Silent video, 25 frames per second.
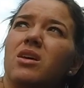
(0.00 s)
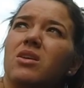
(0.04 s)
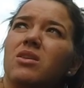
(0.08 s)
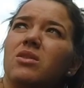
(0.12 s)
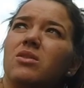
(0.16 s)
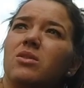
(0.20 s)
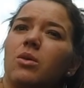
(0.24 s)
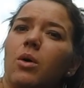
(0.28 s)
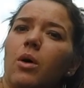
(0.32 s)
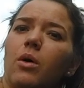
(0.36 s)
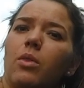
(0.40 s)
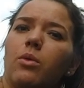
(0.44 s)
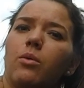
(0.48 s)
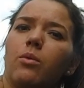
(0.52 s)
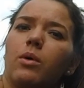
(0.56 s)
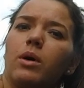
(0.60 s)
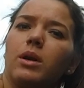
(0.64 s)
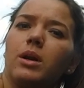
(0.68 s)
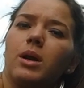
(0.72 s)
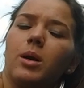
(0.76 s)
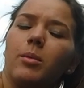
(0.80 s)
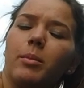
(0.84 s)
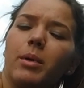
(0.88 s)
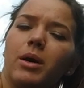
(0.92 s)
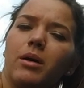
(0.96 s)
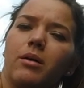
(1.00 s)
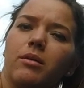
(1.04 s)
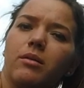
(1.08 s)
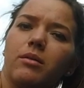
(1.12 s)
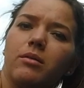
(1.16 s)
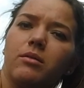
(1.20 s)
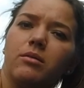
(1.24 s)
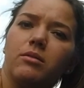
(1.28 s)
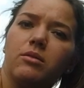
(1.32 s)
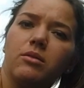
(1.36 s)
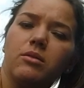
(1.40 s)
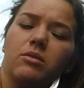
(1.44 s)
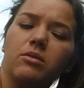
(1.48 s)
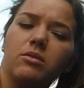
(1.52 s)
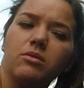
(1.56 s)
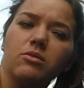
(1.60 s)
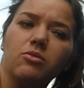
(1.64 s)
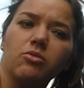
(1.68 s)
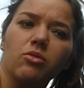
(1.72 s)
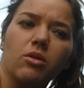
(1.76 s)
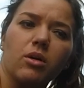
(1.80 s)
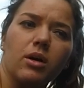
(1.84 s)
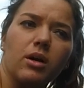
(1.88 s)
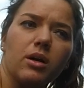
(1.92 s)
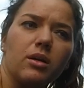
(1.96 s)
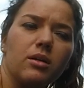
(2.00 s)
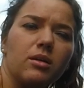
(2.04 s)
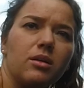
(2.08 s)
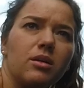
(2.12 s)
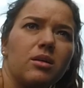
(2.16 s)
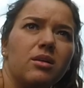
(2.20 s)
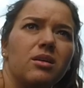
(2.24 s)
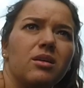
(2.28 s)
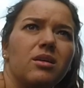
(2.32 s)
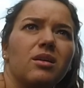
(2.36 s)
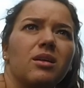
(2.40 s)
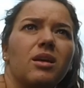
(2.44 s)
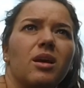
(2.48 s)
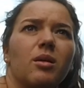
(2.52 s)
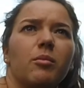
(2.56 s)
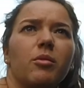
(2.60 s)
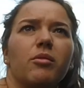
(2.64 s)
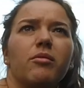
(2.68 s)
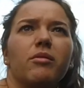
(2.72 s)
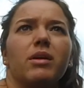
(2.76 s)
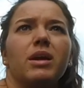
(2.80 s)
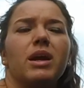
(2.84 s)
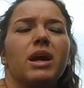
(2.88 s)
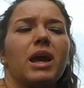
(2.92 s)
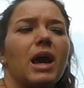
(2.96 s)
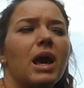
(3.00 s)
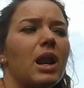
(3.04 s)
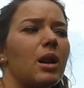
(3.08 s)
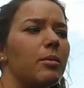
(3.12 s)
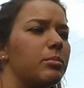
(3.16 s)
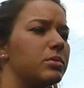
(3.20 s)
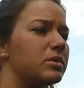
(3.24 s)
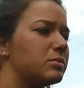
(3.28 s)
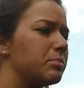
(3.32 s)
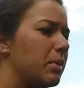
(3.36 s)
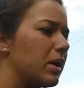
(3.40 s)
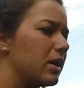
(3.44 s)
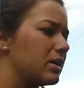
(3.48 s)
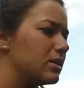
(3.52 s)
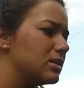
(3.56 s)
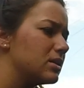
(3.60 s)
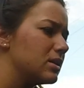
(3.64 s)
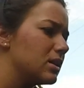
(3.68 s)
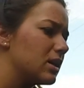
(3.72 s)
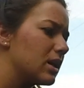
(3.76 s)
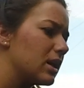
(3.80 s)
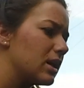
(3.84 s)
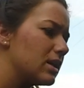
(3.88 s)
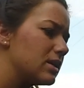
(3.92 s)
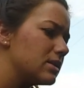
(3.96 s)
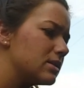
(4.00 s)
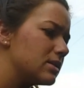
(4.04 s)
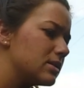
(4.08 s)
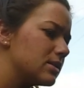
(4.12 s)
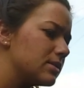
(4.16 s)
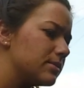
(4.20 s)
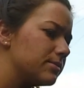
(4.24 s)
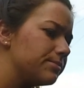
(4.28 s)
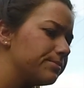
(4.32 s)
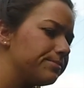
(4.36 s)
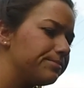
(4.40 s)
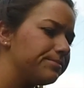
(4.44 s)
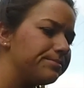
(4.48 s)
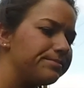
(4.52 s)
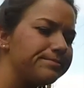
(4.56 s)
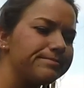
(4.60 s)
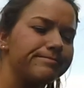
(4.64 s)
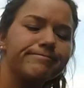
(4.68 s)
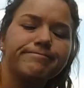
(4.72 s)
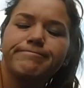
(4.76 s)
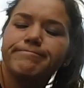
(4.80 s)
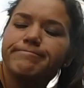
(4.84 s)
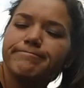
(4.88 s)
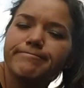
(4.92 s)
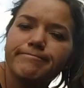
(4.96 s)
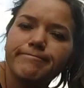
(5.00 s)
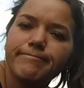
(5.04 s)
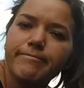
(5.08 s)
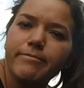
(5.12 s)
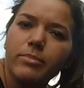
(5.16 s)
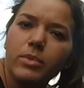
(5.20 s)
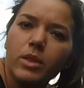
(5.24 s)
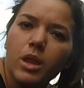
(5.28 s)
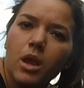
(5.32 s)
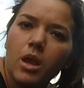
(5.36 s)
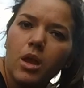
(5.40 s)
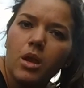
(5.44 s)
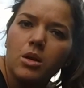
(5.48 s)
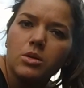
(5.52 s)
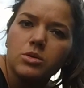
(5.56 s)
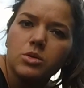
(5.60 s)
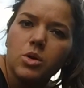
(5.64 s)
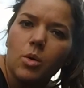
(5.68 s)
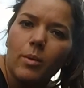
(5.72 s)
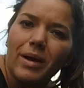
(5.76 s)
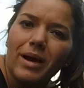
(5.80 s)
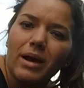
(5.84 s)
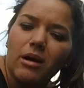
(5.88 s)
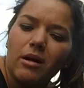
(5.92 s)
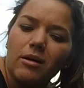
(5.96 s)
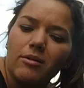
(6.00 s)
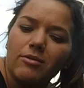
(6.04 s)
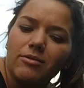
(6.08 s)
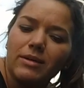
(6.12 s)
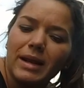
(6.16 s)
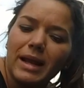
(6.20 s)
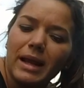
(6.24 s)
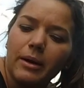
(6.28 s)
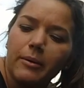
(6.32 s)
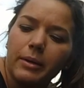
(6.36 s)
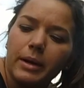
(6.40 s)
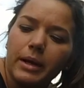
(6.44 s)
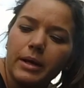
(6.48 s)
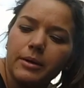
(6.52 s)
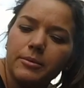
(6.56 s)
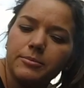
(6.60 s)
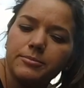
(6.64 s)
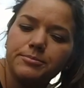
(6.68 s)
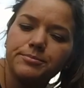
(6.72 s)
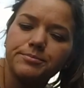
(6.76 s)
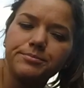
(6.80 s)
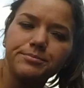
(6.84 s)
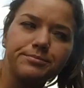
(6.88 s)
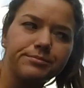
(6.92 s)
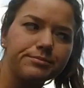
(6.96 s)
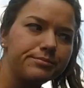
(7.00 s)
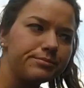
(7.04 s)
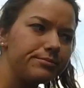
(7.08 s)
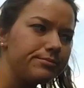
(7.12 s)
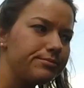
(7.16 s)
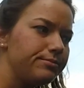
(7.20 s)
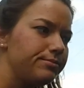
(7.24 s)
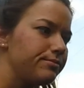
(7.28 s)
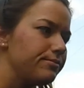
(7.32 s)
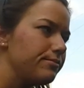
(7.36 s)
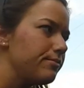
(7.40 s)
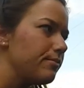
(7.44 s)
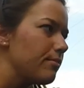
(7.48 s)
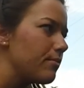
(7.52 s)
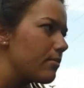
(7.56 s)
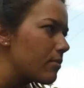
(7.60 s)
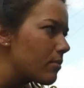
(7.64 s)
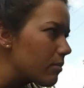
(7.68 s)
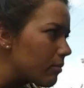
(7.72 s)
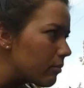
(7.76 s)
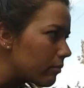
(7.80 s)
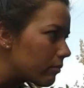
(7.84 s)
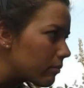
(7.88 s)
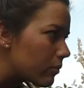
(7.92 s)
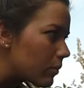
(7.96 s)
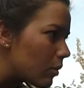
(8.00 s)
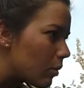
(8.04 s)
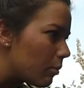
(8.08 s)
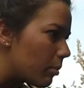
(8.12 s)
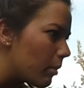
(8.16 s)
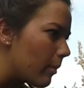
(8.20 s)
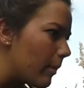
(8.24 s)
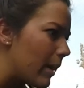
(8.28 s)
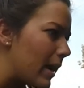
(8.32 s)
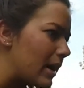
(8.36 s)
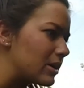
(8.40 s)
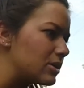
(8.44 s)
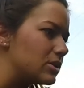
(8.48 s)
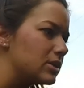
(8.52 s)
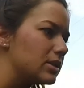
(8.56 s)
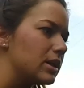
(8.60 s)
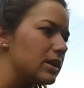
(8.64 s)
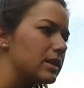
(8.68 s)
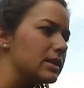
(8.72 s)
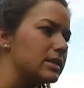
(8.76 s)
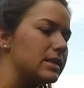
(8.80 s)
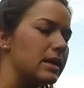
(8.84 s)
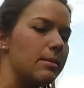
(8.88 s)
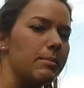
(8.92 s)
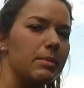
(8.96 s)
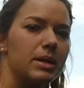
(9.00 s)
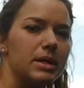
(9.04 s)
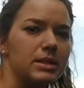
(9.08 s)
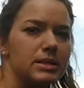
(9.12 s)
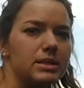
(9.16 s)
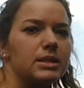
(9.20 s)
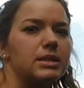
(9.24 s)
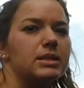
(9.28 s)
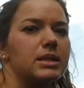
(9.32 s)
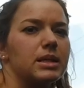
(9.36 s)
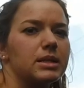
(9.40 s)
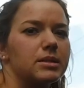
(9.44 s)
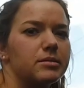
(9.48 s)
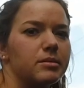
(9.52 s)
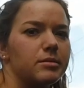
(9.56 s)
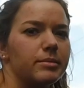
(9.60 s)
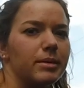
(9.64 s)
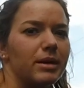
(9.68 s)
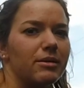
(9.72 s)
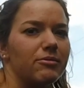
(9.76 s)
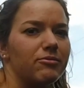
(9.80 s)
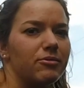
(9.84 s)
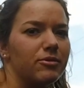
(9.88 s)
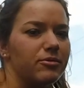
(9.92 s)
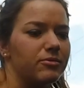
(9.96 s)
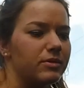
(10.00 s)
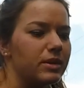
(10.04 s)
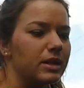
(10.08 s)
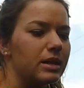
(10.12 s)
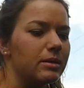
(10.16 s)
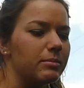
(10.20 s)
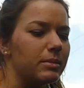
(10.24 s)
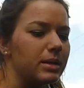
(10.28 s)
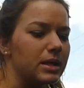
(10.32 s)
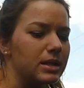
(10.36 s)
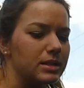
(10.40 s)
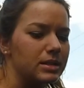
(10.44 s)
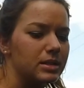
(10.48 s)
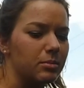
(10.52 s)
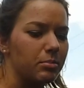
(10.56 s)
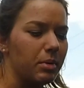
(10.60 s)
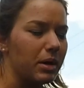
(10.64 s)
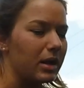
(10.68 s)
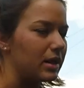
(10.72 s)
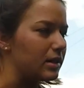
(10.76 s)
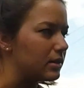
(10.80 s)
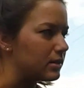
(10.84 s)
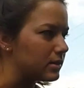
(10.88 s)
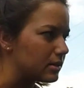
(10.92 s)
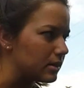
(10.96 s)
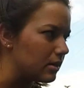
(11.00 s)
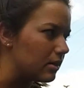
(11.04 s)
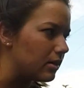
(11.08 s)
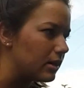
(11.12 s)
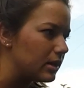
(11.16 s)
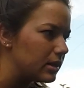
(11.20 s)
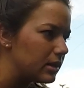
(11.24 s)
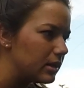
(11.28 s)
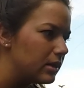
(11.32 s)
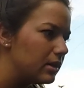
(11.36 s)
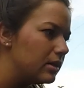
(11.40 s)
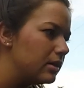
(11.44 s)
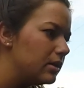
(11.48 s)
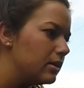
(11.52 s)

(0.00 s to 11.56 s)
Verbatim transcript: So I thought I'd come out and just try and get my rear calipers painted at least. It's got to wait half an hour now. Probably actually another 10 minutes. It takes me about 15 minutes to paint a side.